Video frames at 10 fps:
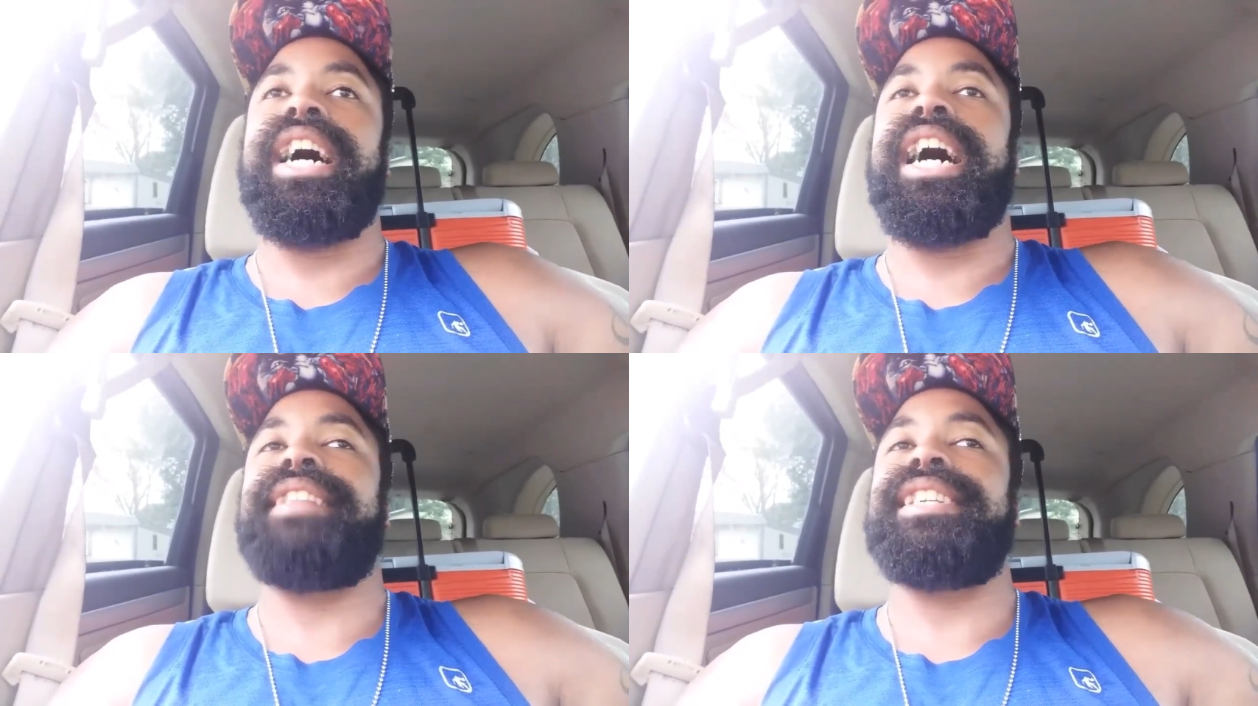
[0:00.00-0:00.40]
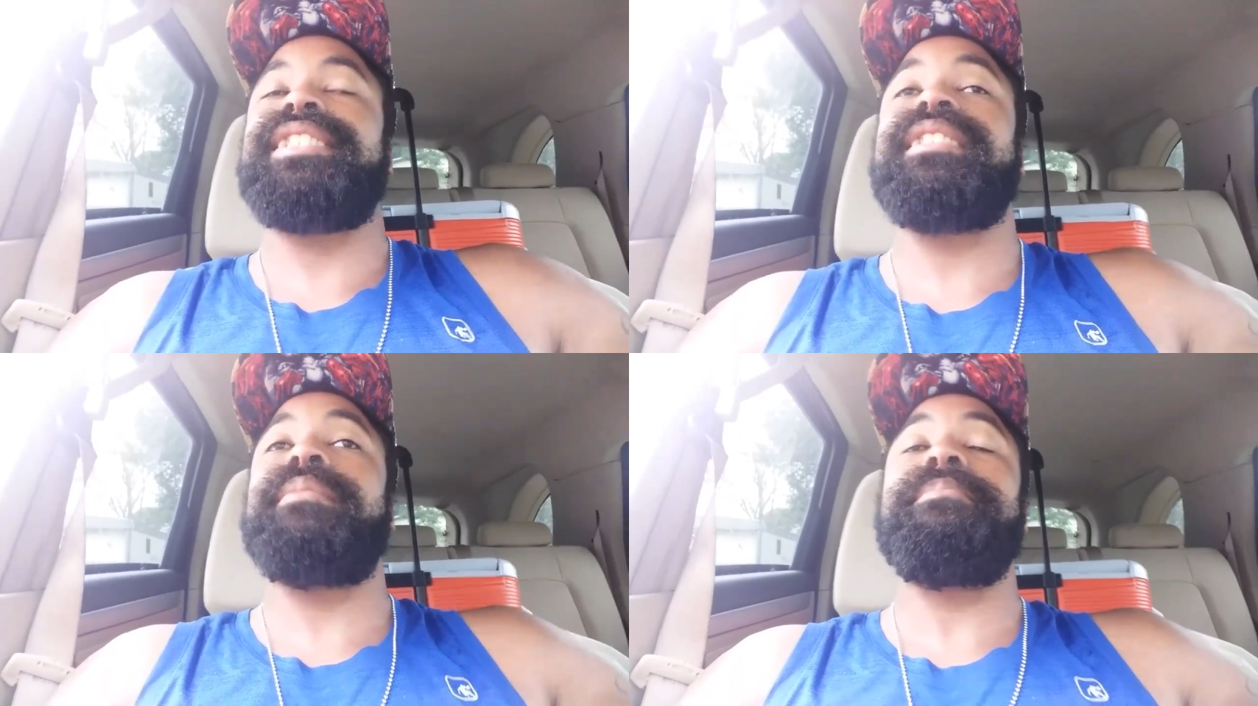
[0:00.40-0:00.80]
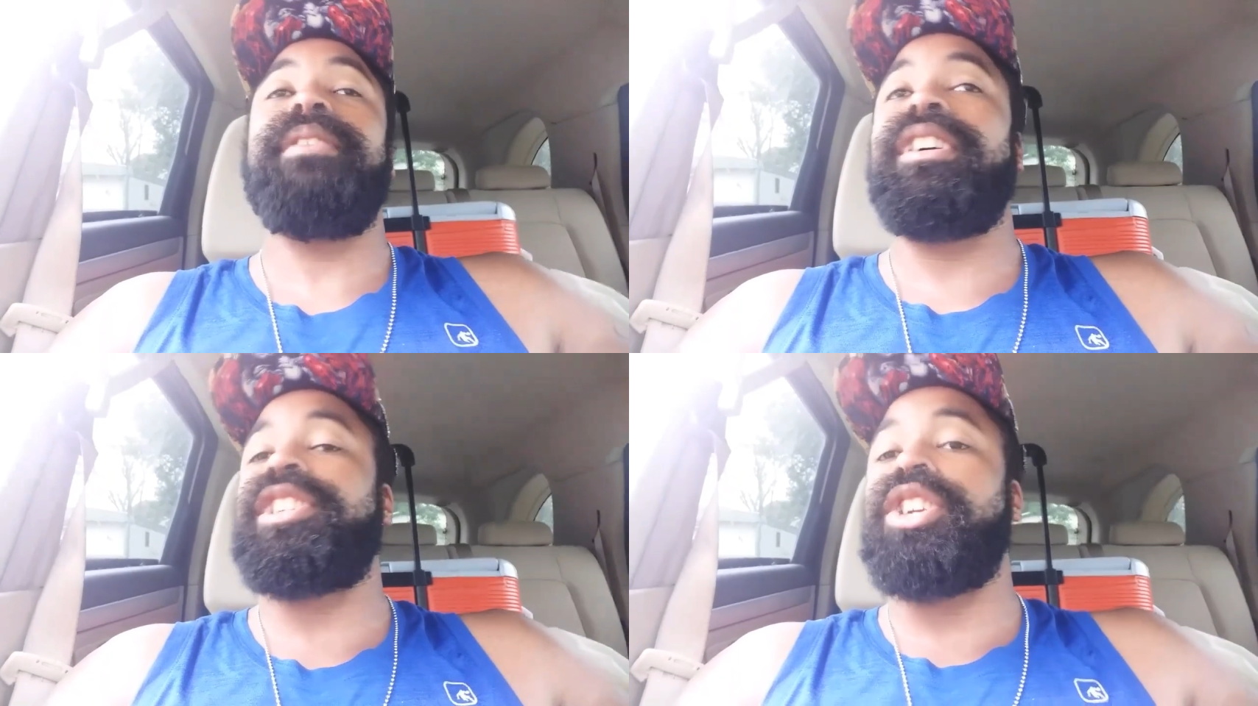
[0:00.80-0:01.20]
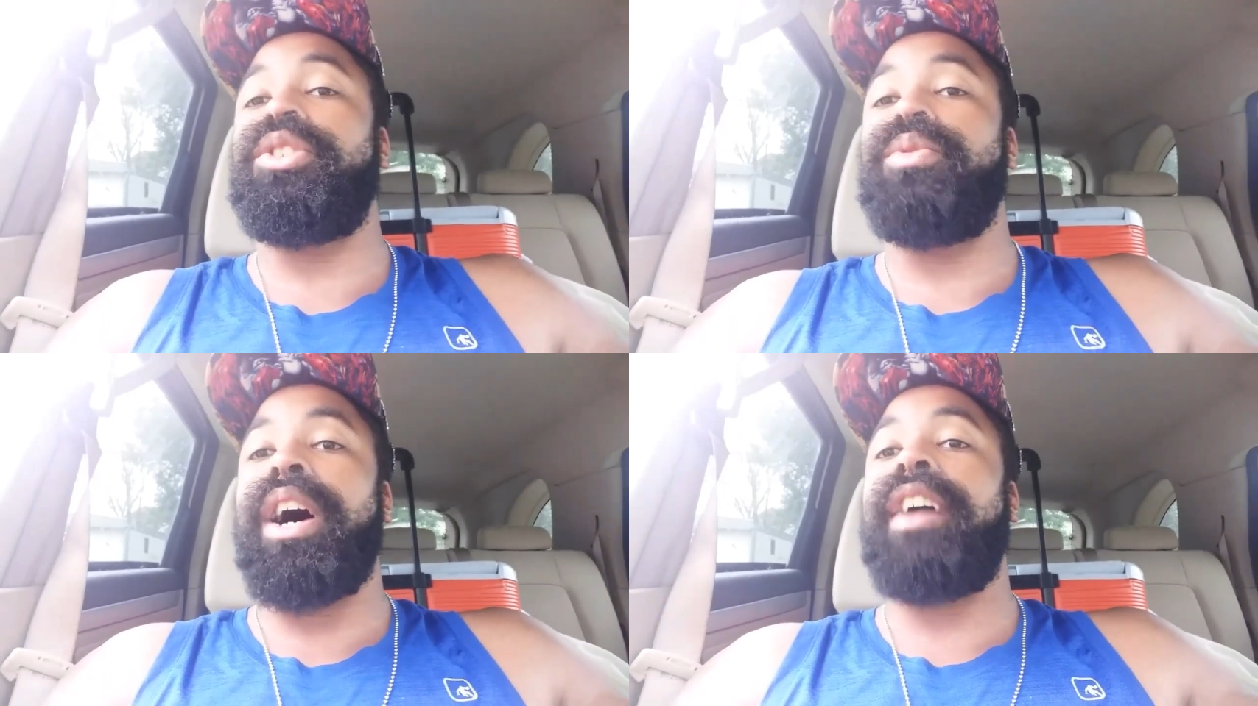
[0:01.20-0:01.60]
Uh, this is going to be part
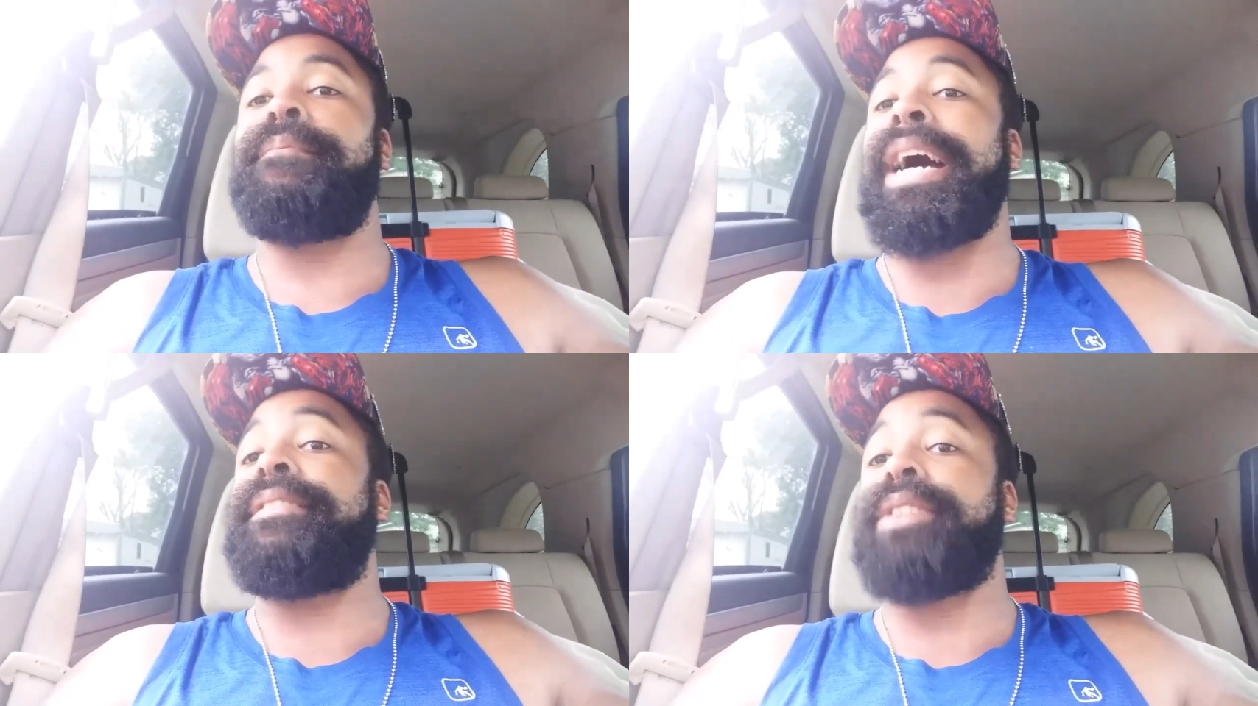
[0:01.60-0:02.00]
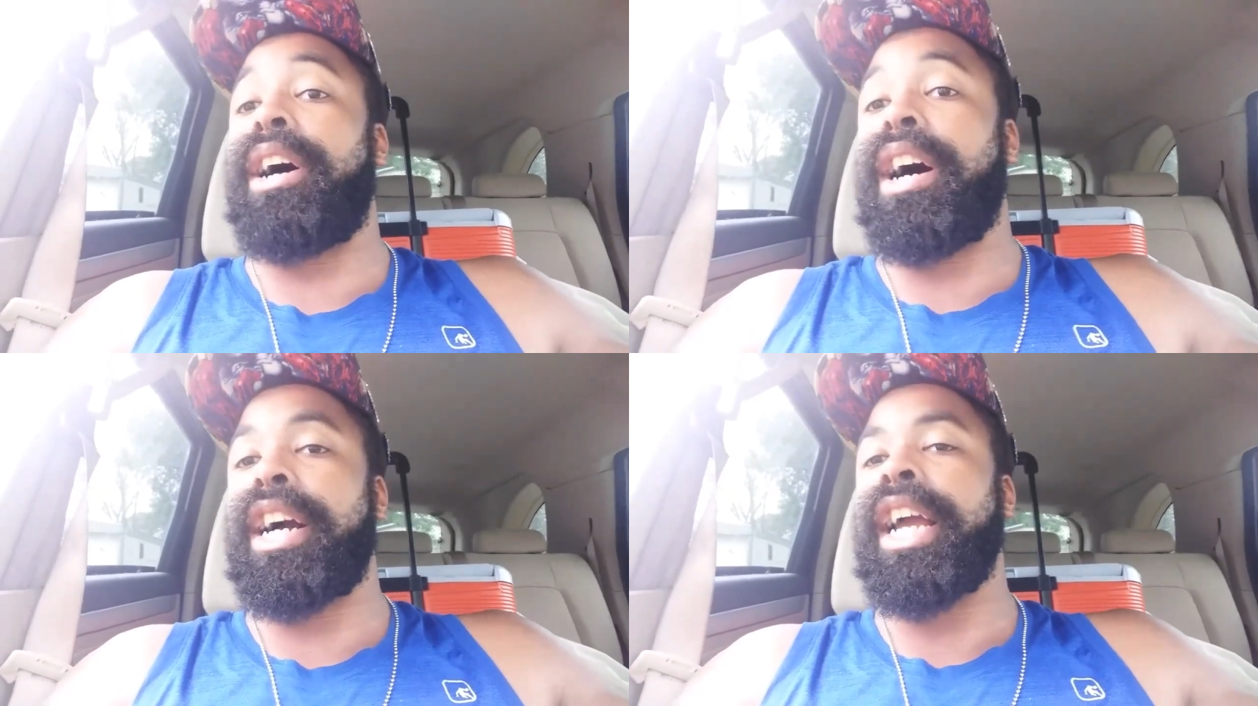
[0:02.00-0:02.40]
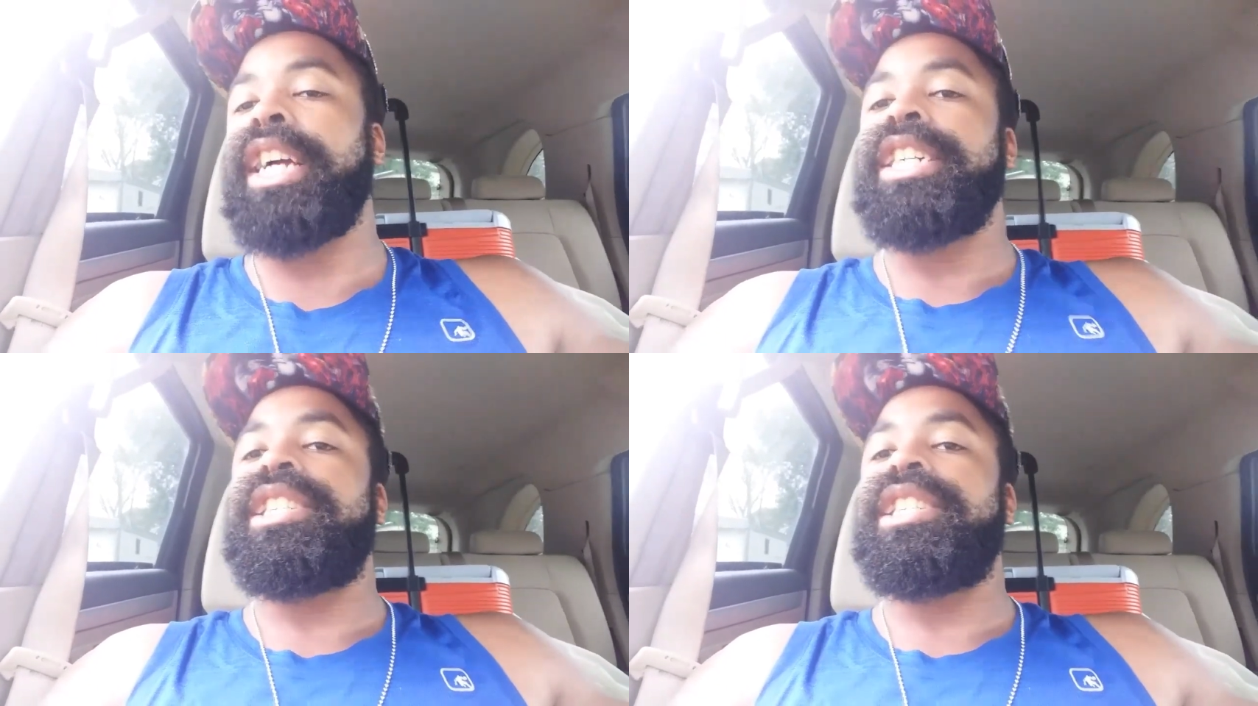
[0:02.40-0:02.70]
two of my vlog,